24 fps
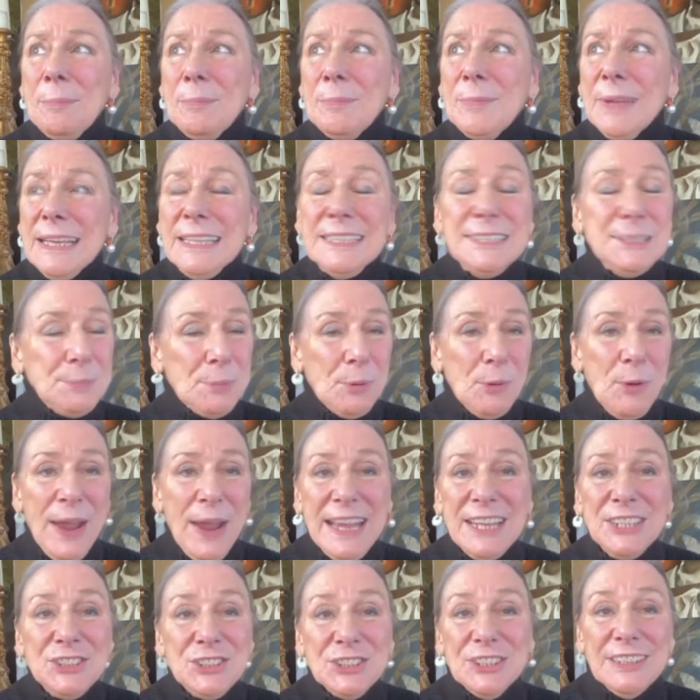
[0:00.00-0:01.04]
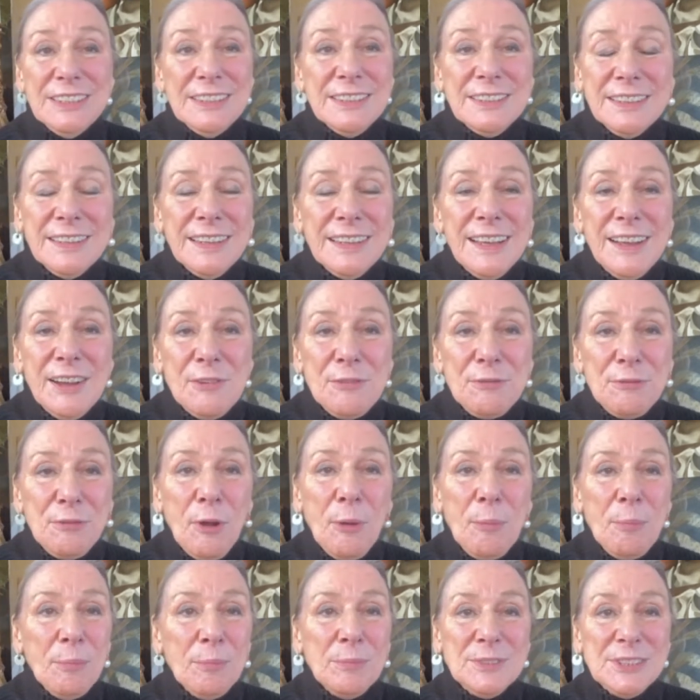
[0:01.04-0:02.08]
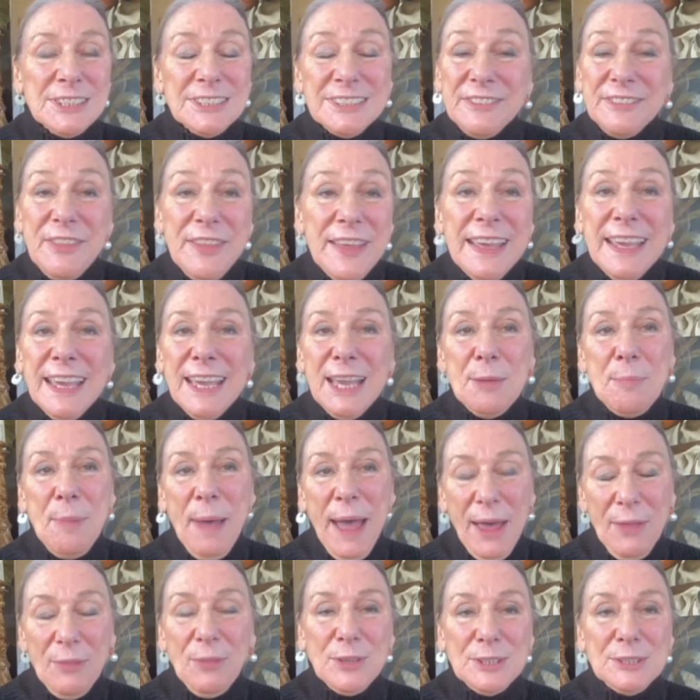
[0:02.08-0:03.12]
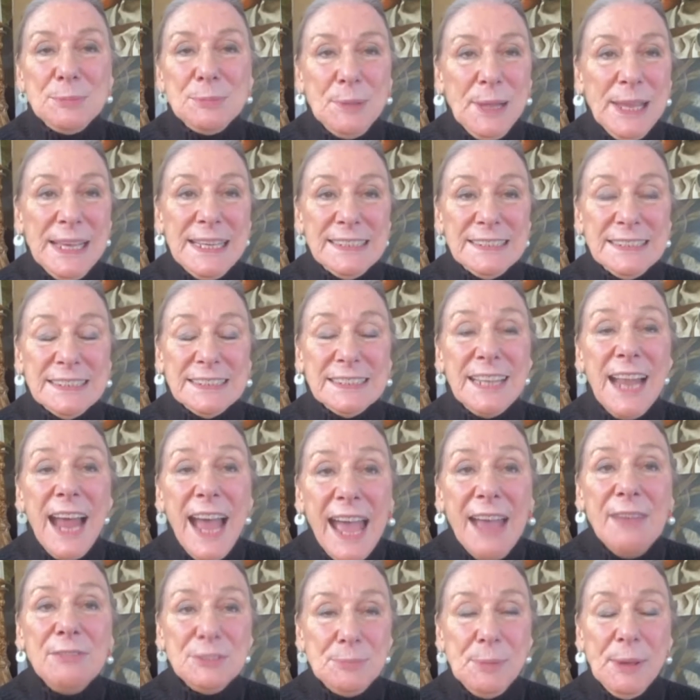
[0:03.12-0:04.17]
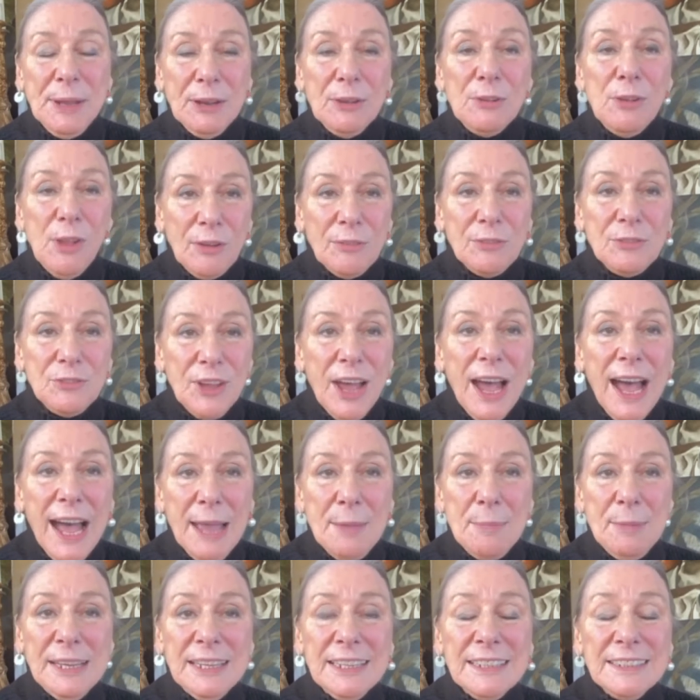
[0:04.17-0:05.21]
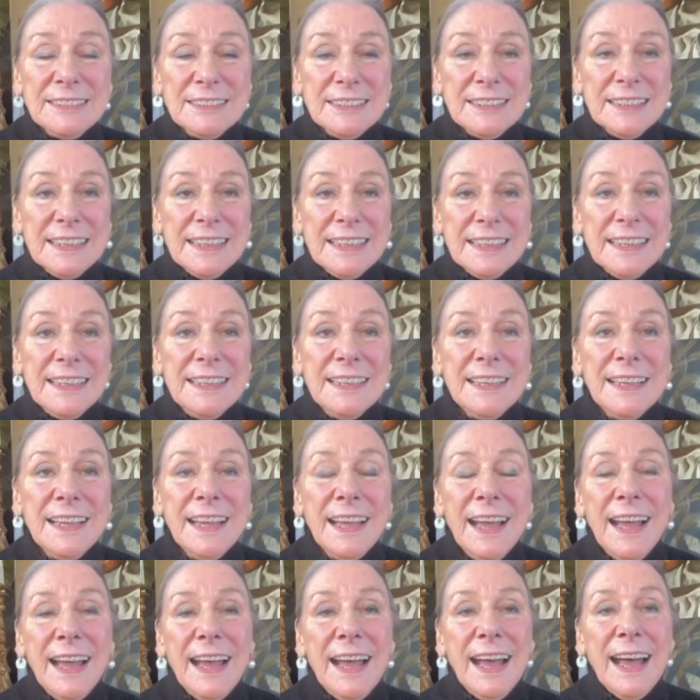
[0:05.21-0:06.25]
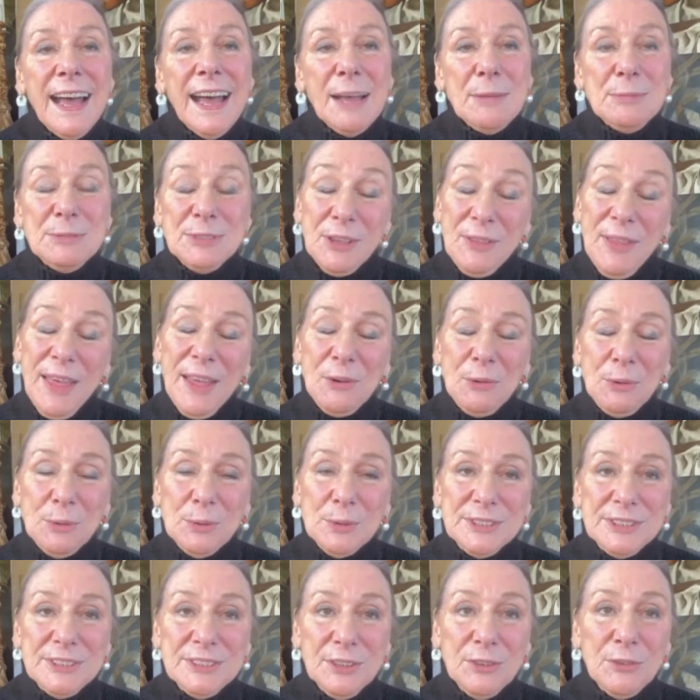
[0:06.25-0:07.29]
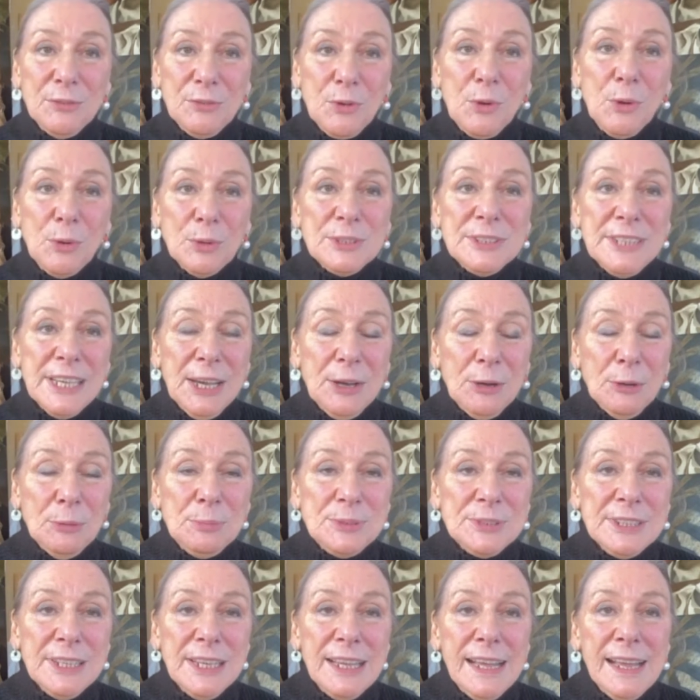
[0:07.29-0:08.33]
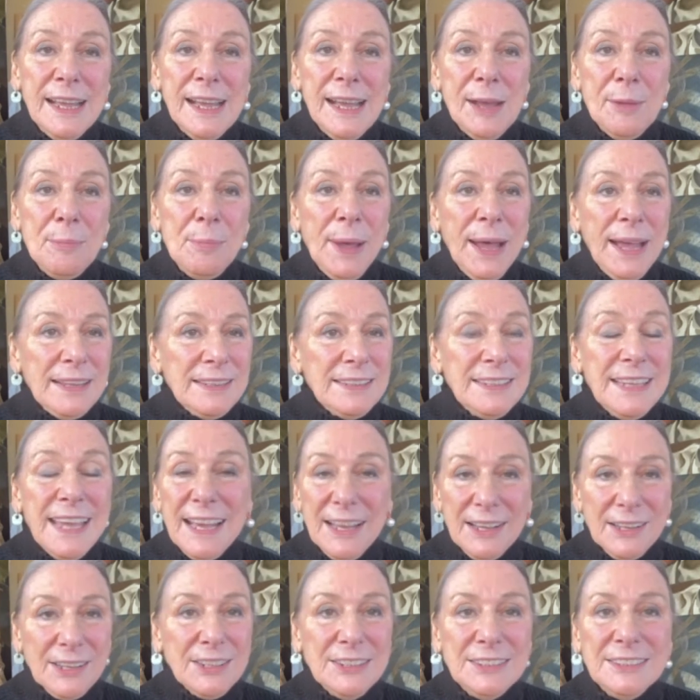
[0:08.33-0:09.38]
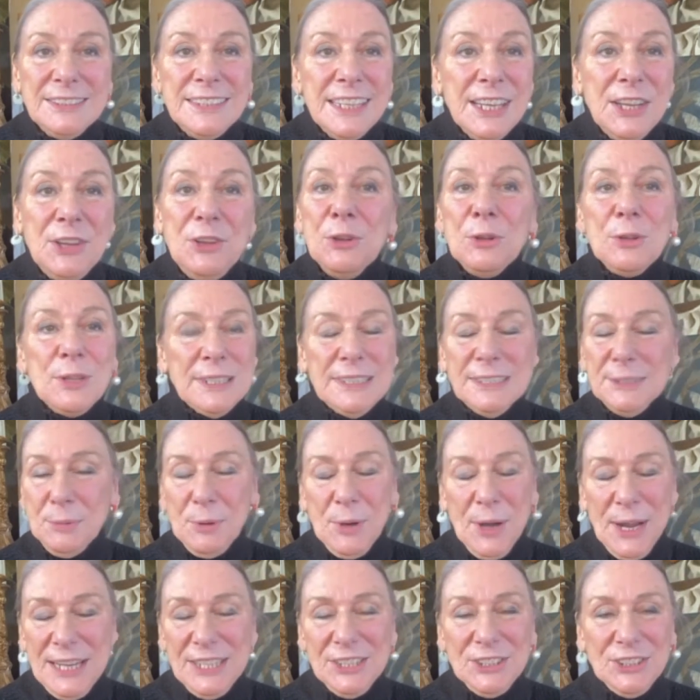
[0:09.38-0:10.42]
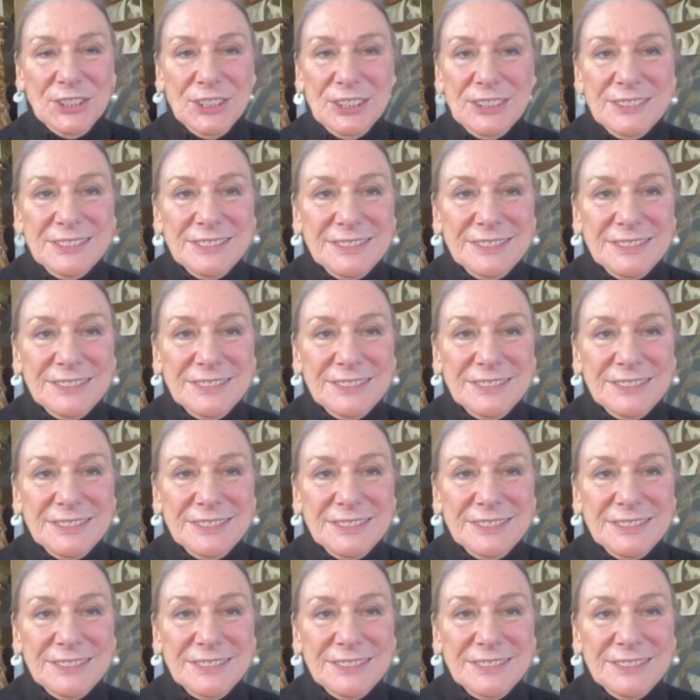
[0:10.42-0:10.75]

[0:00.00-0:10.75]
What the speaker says: inspiration from just thinking about those places. And I have spent a lot of time in Italy, so that all, of course, helps. But yeah, continual inspiration.